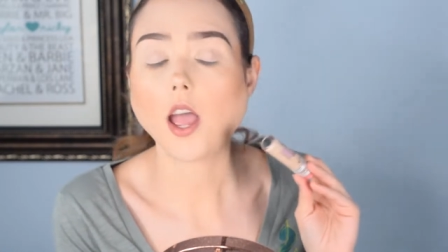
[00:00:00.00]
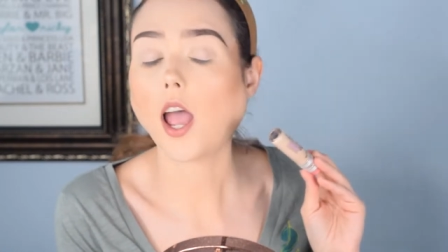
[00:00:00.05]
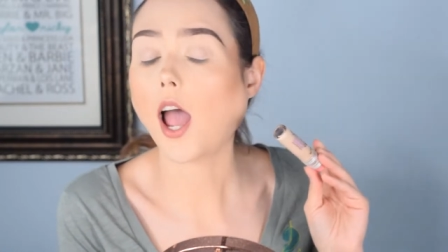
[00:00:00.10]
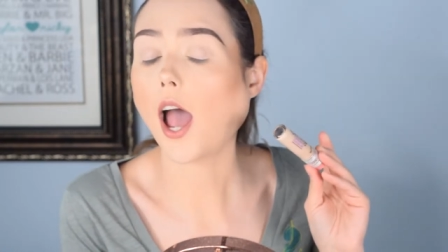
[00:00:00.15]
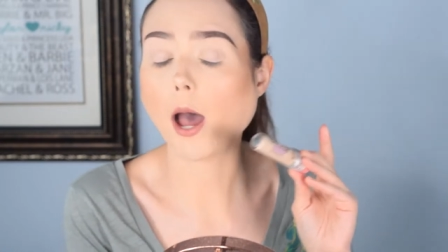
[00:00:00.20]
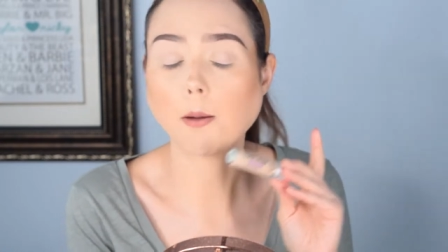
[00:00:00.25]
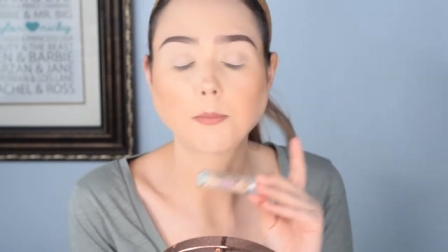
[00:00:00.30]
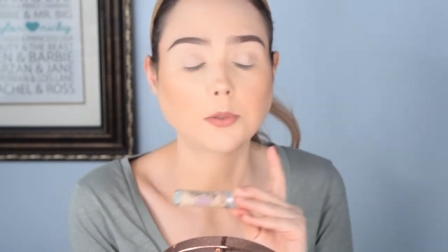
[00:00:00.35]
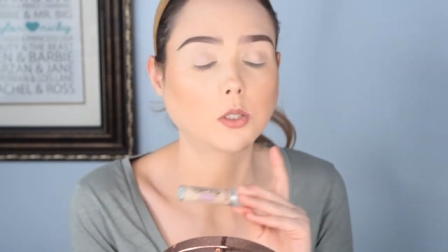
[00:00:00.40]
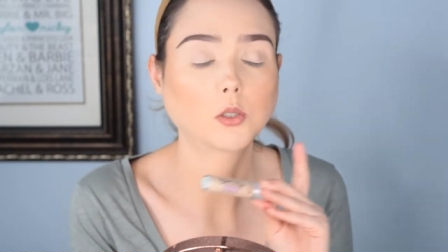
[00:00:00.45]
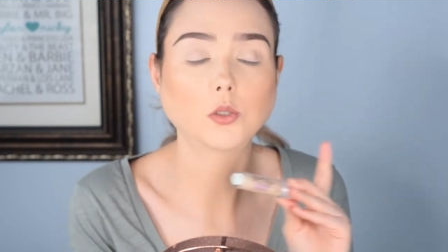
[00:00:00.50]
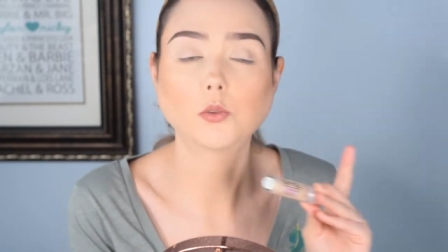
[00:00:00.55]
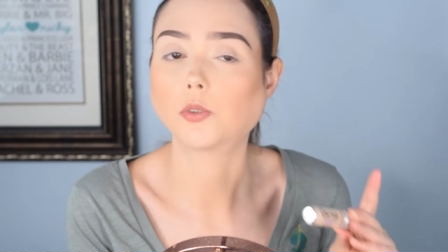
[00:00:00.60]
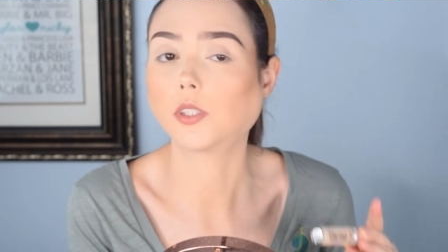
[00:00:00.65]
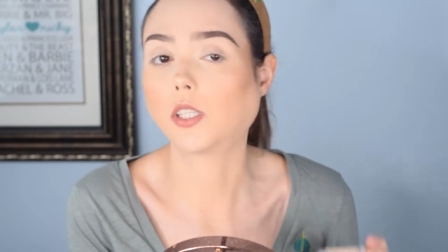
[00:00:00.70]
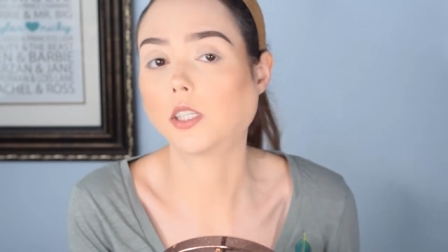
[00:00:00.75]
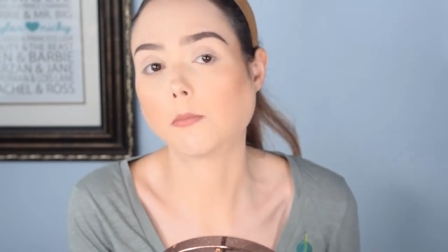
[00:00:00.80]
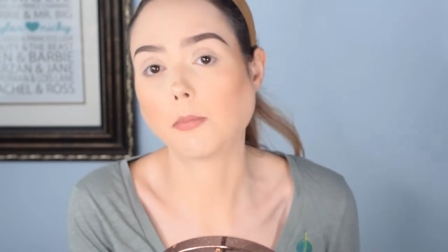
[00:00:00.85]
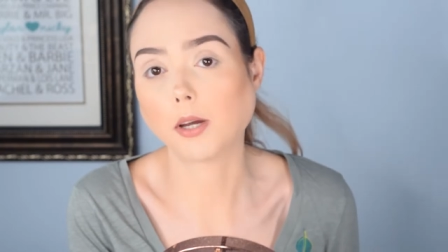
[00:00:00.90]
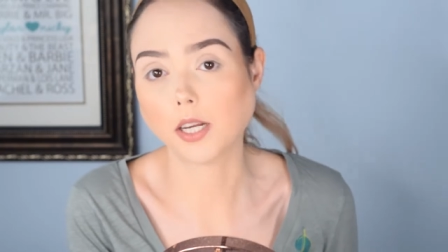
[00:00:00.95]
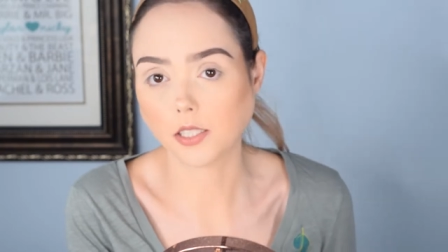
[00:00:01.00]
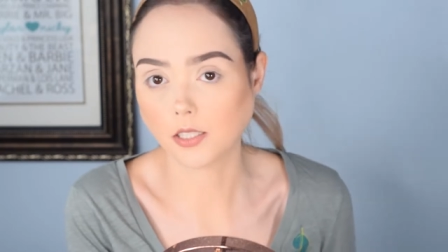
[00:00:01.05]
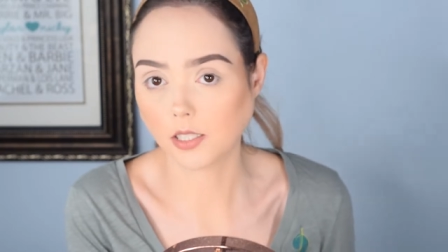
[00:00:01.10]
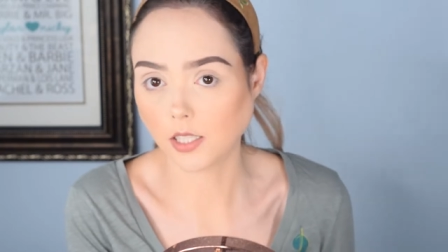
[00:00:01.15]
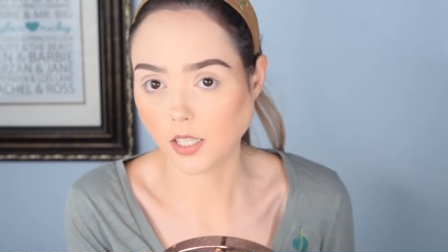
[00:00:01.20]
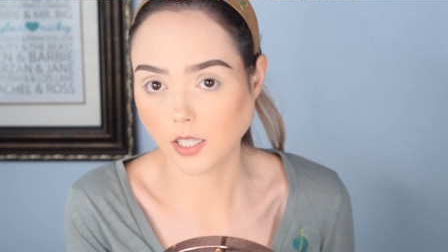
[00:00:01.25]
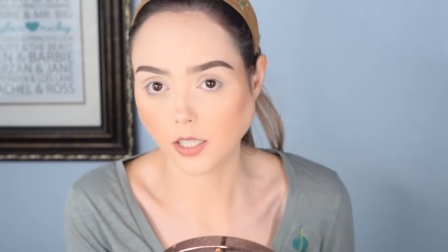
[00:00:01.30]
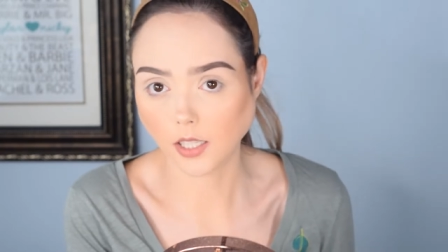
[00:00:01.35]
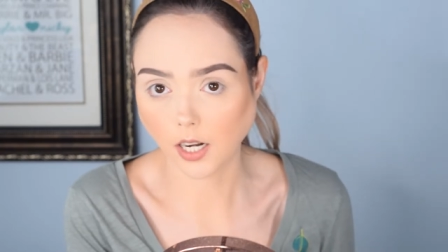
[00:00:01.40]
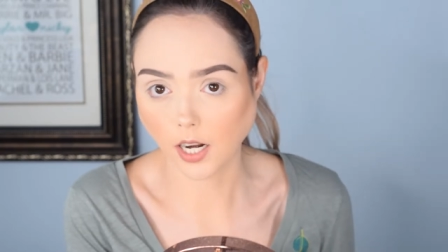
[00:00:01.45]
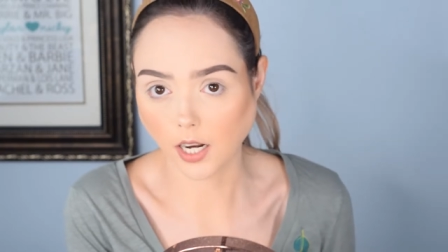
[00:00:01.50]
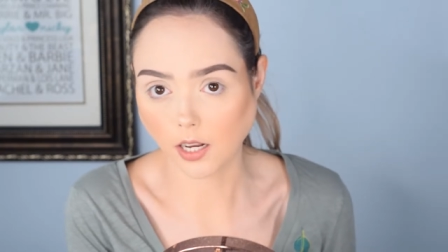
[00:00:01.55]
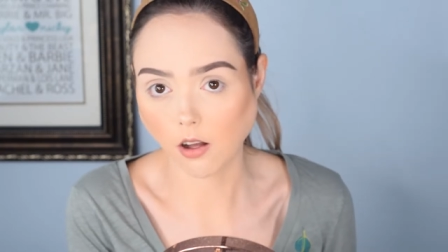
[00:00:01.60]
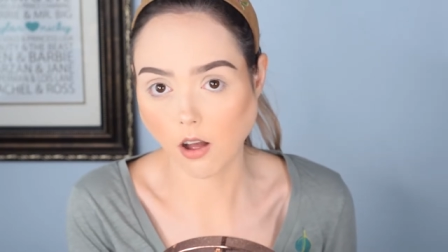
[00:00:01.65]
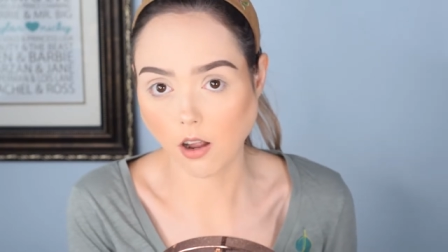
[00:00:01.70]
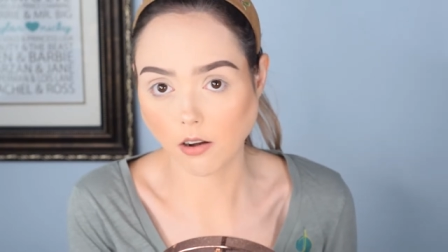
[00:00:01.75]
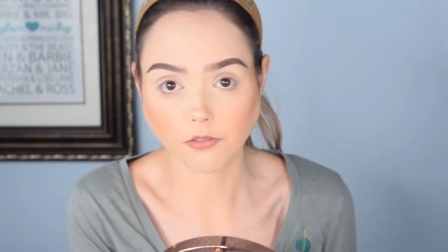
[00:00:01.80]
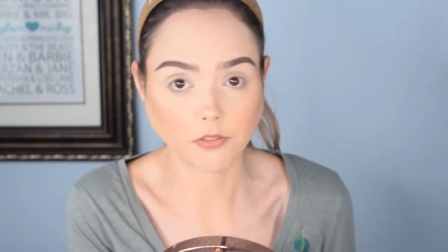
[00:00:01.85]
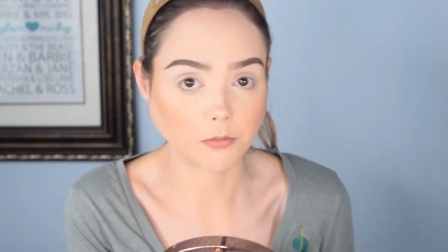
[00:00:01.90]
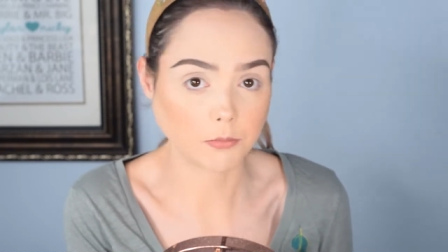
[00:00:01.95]
absolutely the best thing that I
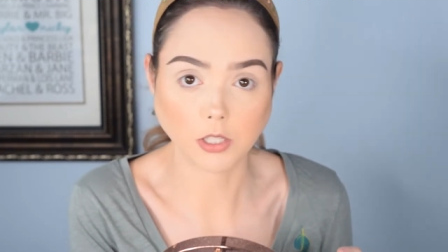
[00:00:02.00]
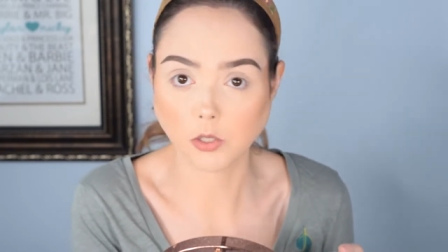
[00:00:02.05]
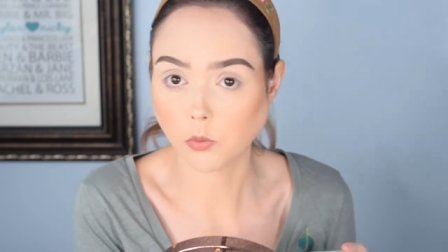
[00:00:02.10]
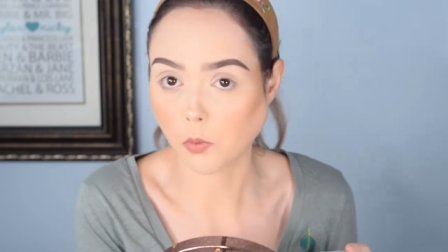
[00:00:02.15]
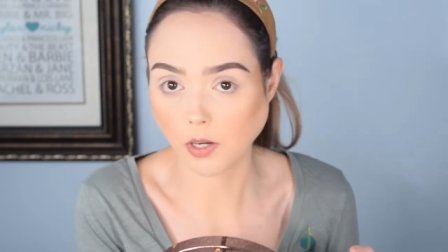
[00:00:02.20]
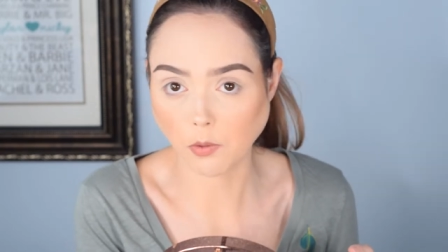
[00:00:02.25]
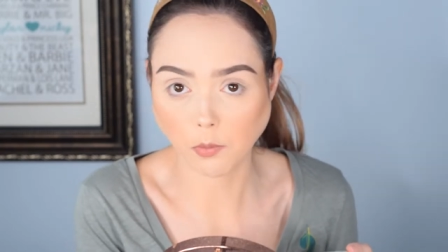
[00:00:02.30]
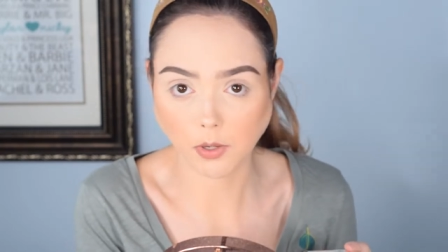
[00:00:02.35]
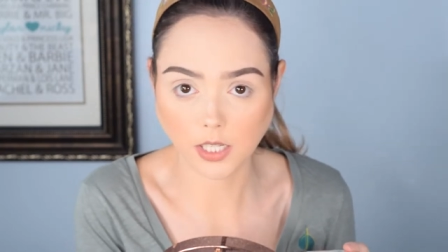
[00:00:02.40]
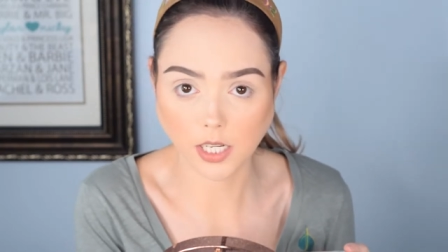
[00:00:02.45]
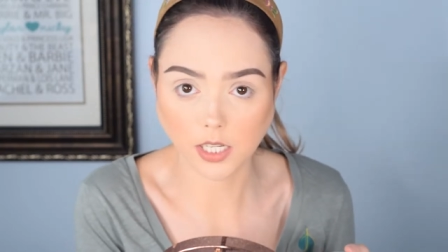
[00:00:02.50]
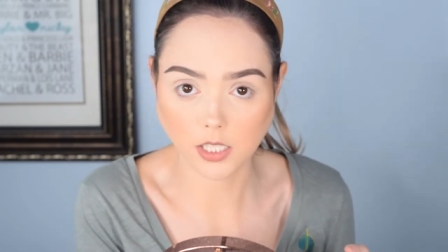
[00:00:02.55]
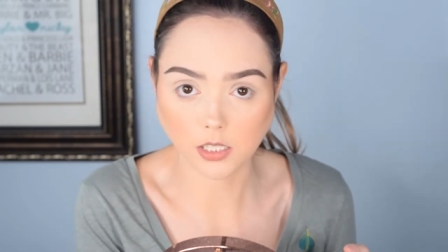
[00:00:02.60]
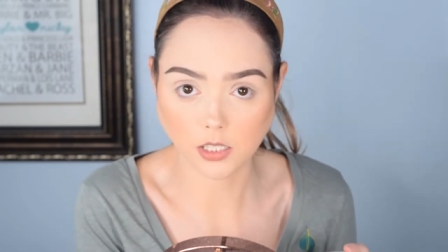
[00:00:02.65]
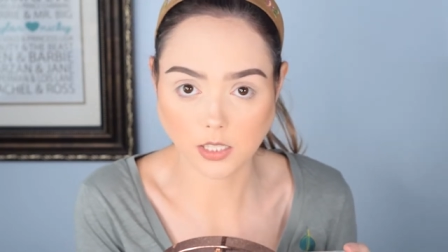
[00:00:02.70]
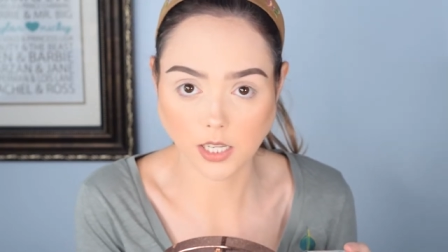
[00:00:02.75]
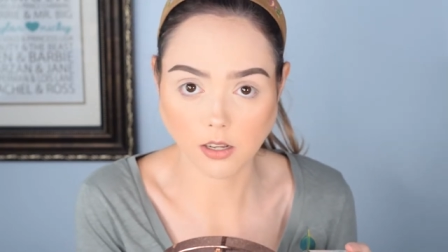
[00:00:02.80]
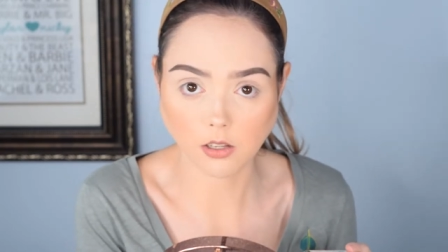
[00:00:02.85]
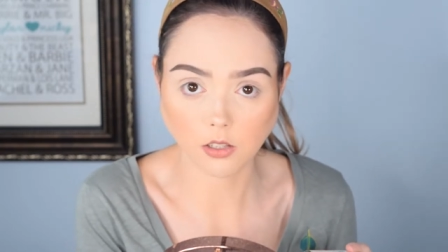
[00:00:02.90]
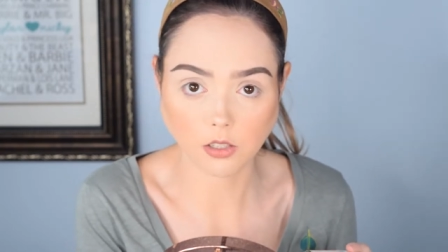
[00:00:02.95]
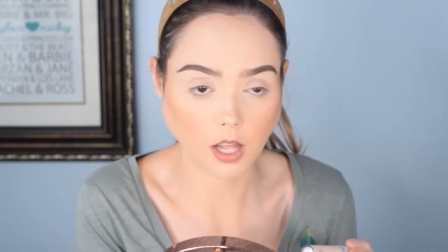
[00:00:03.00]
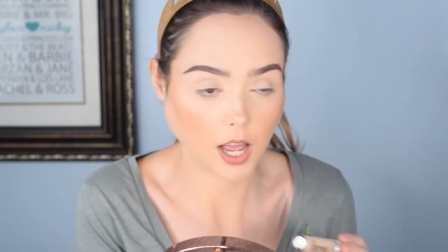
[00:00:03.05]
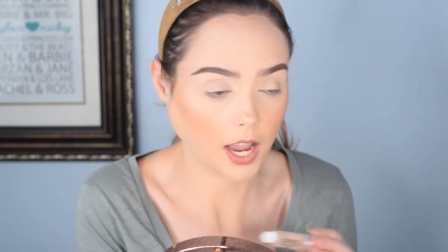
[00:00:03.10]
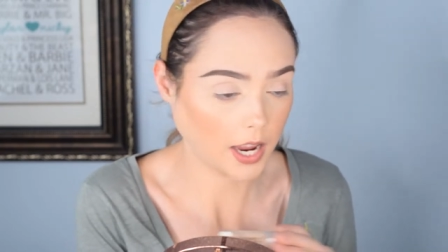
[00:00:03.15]
got from the 21 days sale.